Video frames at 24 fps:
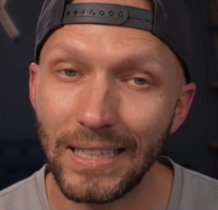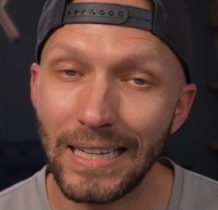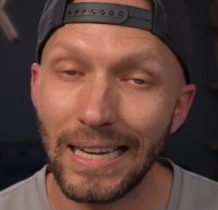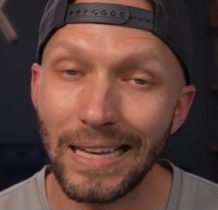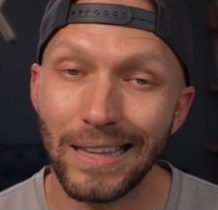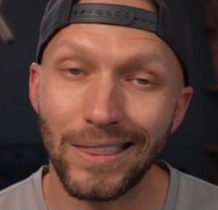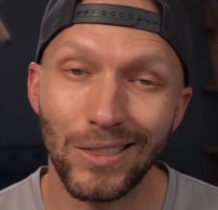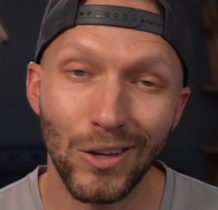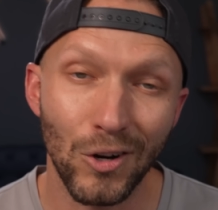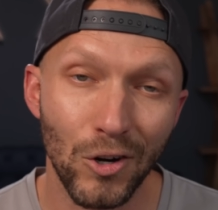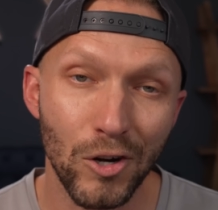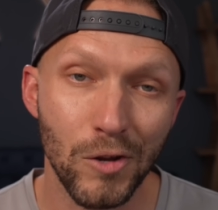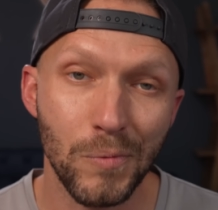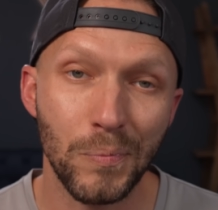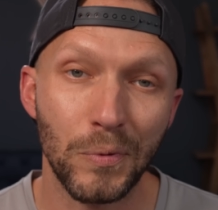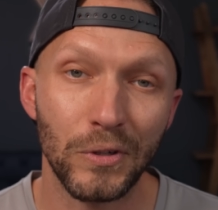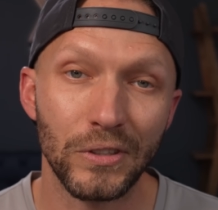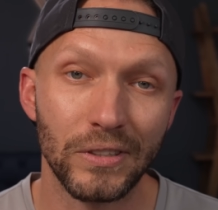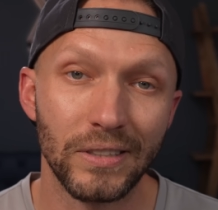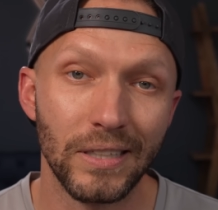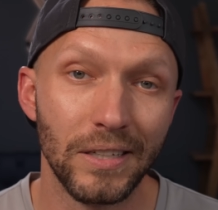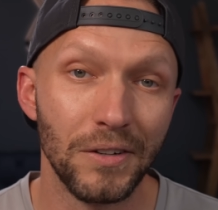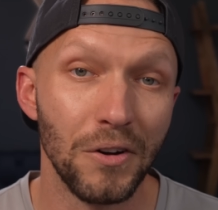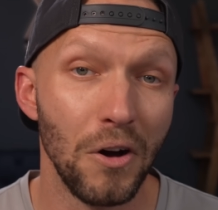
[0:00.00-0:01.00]
to get
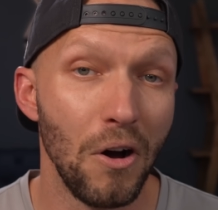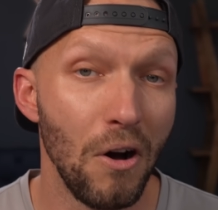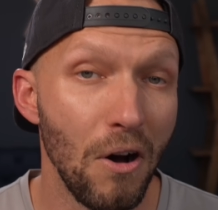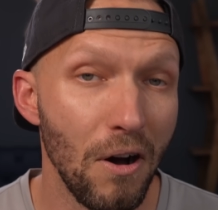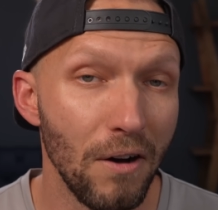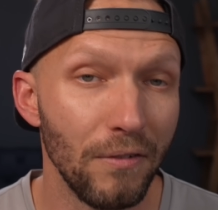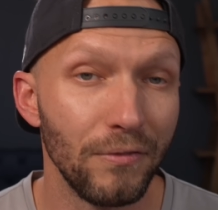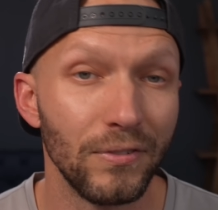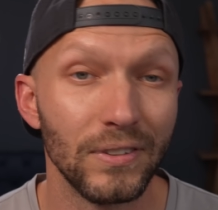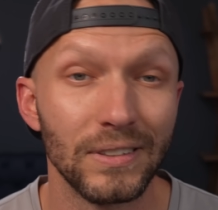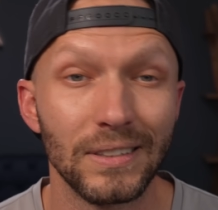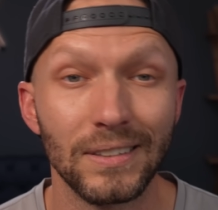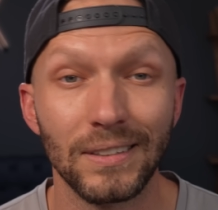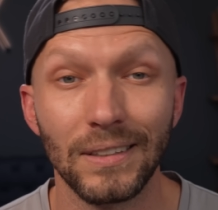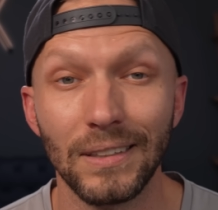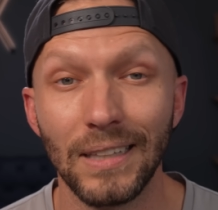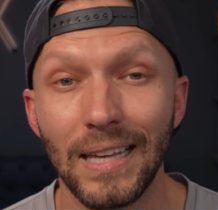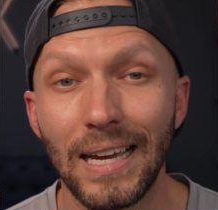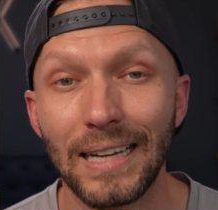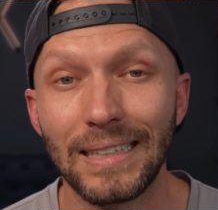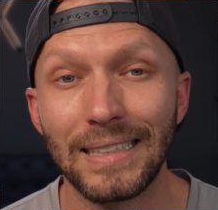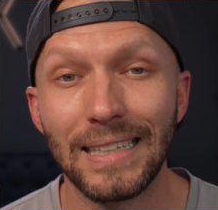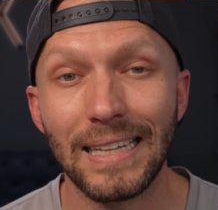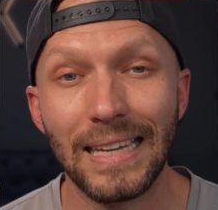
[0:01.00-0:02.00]
30% off
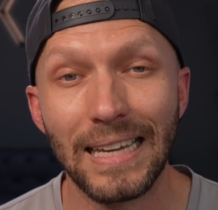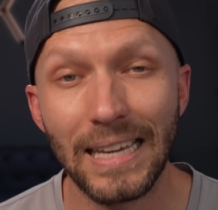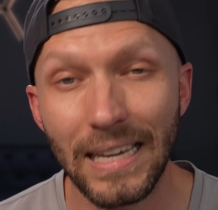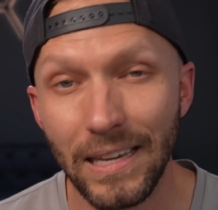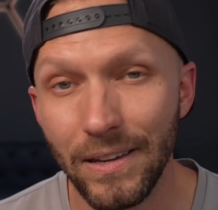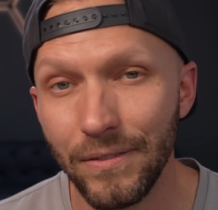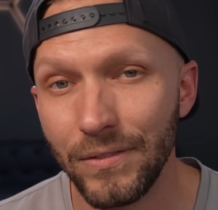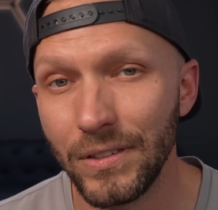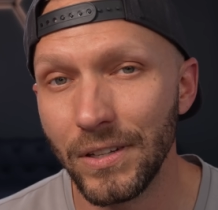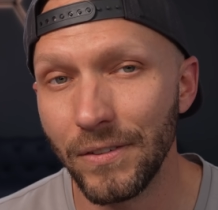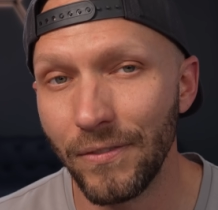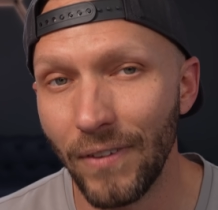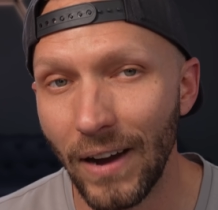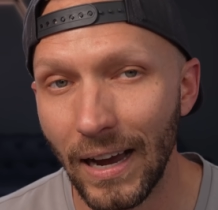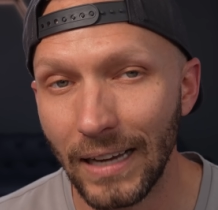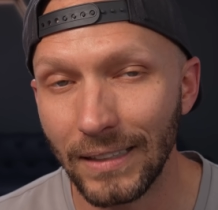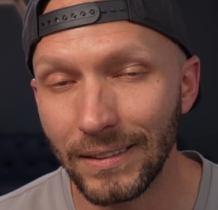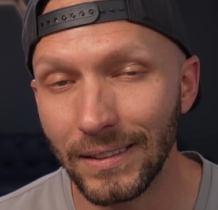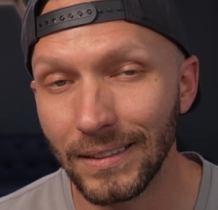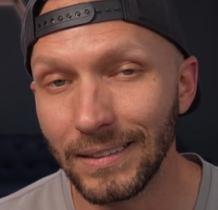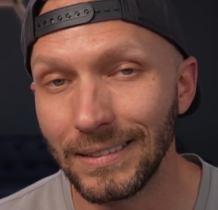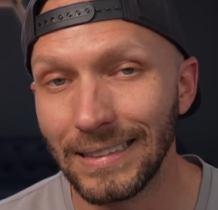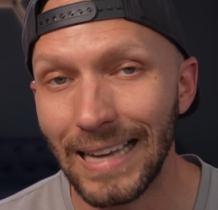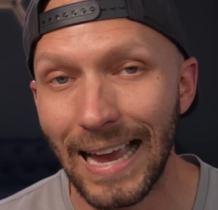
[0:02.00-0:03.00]
select Eve
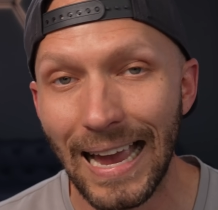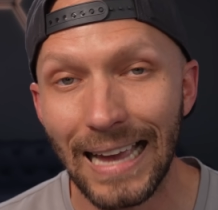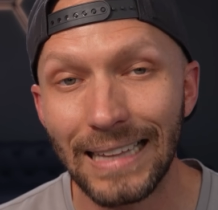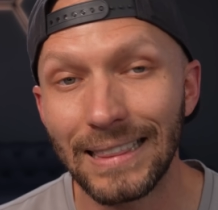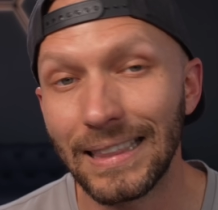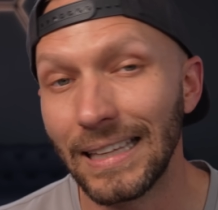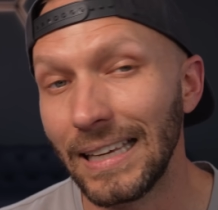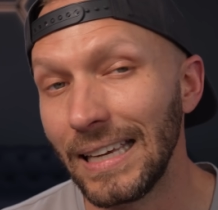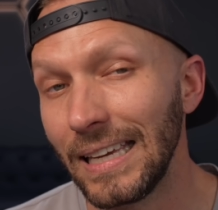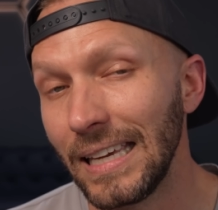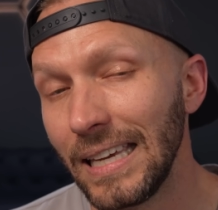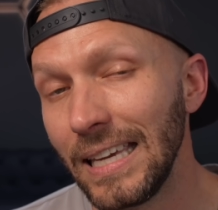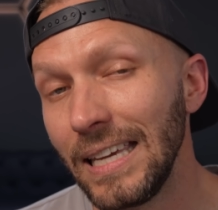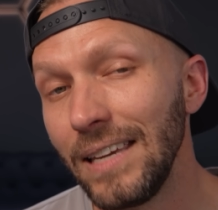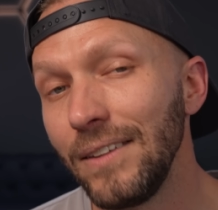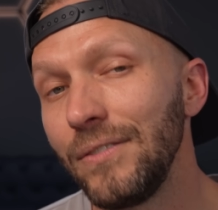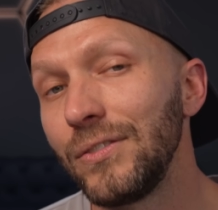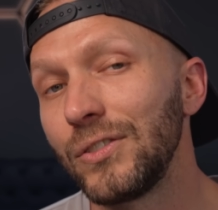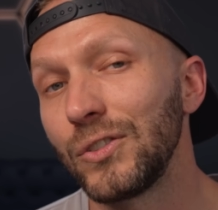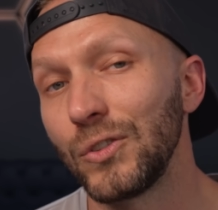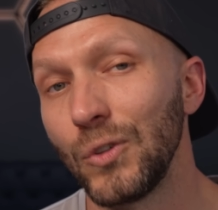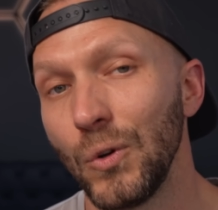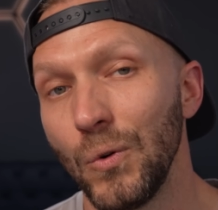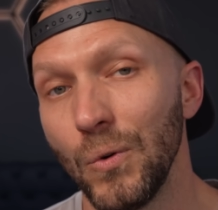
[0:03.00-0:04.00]
devices at the
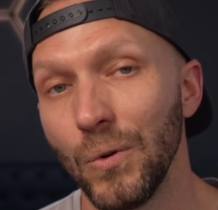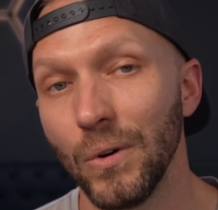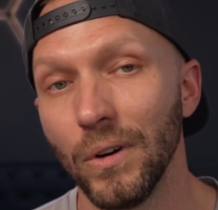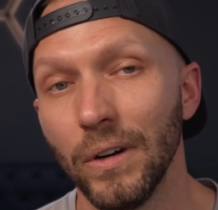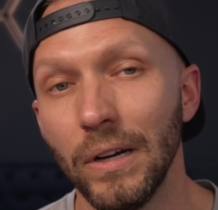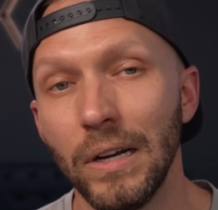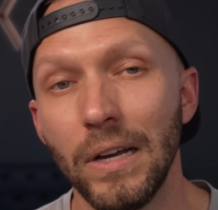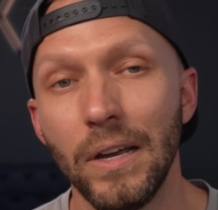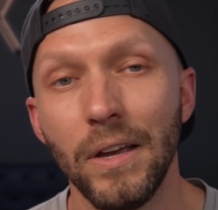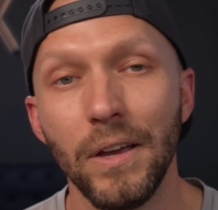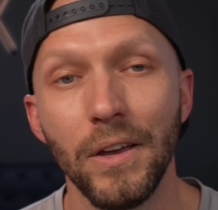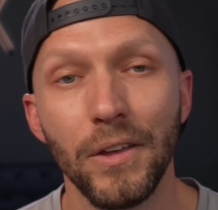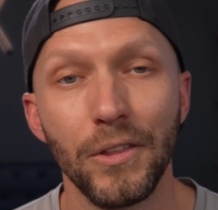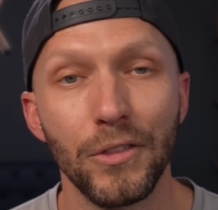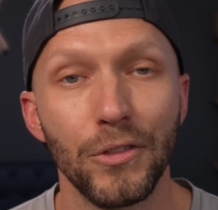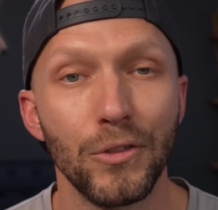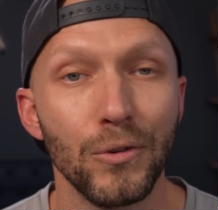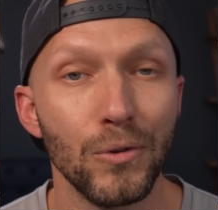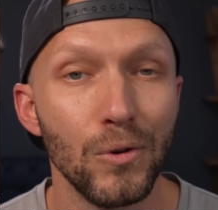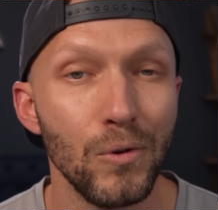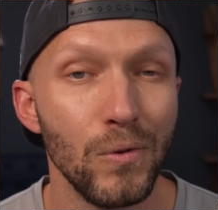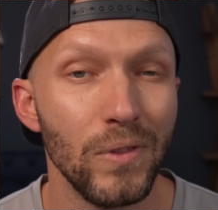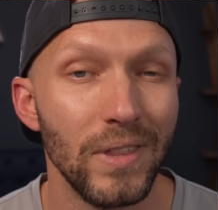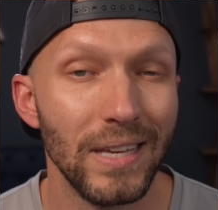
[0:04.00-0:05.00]
Eve store
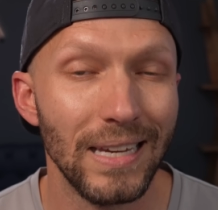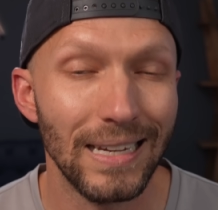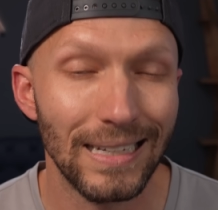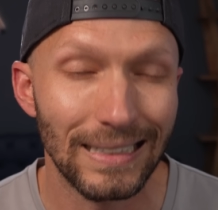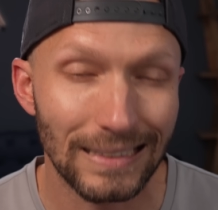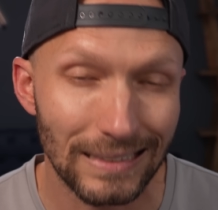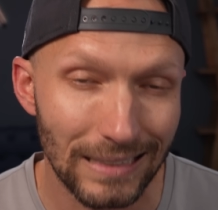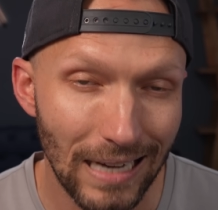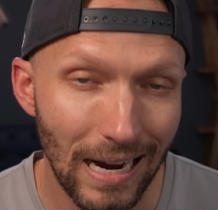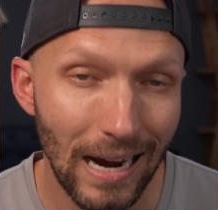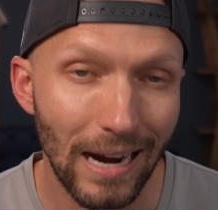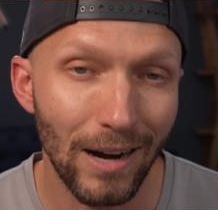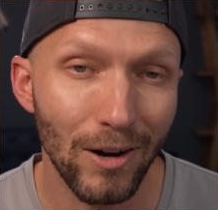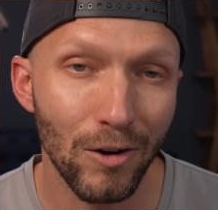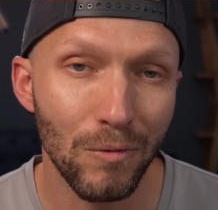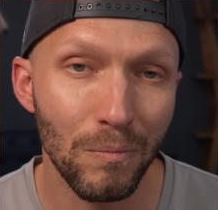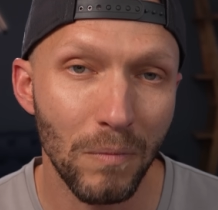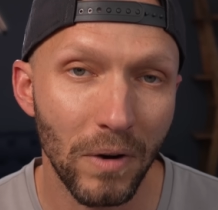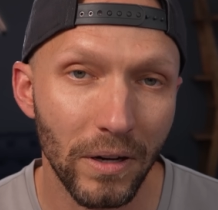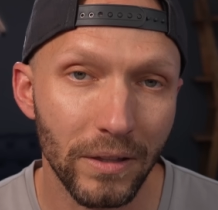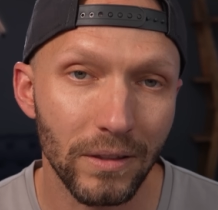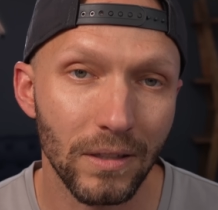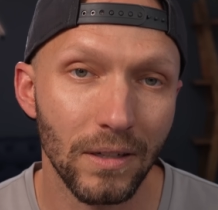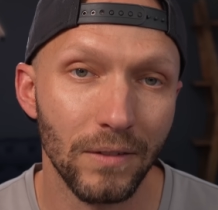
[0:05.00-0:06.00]
through the entire
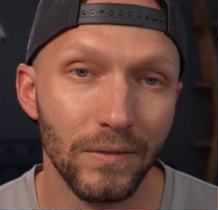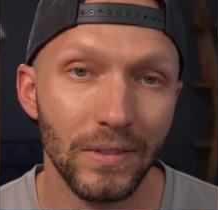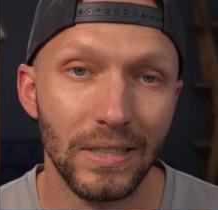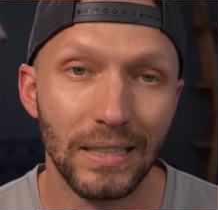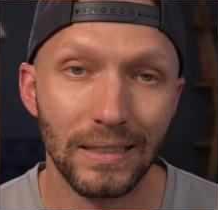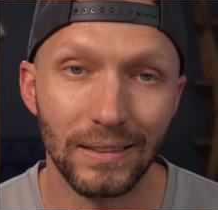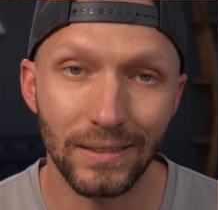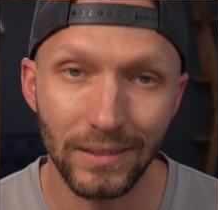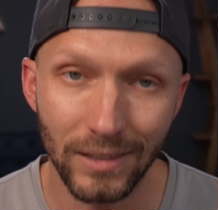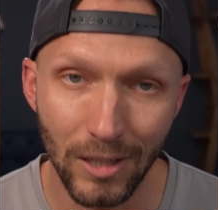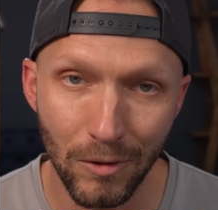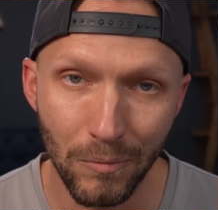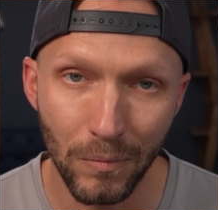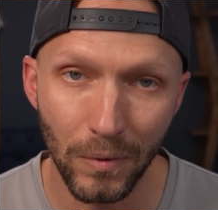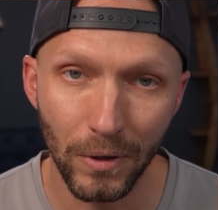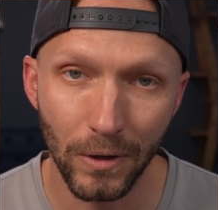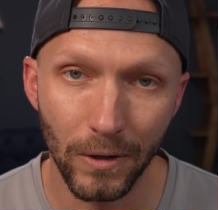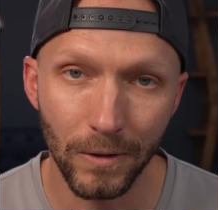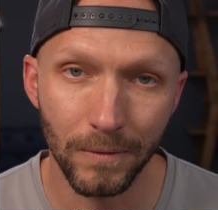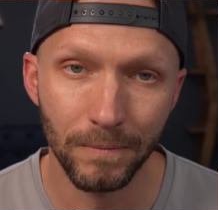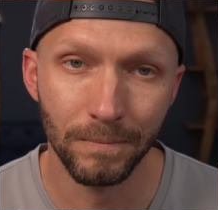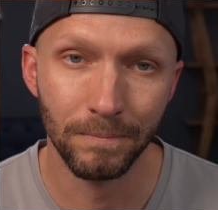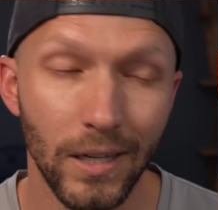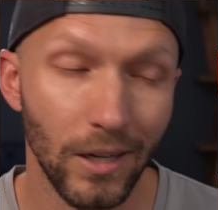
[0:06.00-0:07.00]
month of
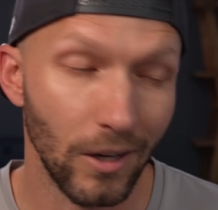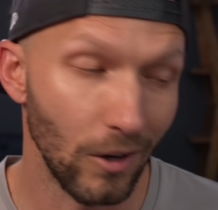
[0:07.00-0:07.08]
December.